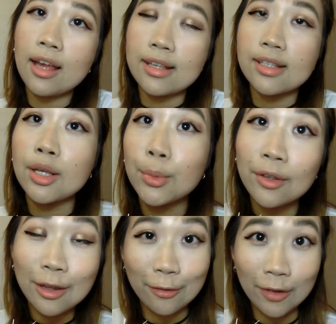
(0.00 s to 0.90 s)
So
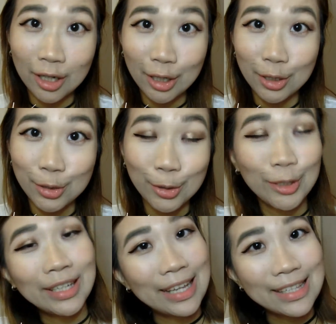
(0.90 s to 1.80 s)
without further ado,
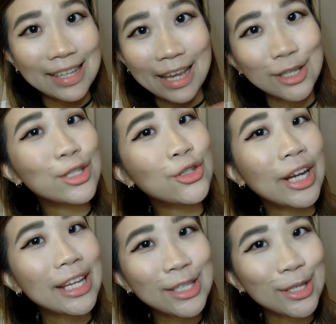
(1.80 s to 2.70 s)
let's get
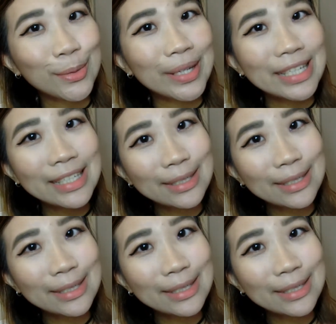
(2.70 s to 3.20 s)
straight to it.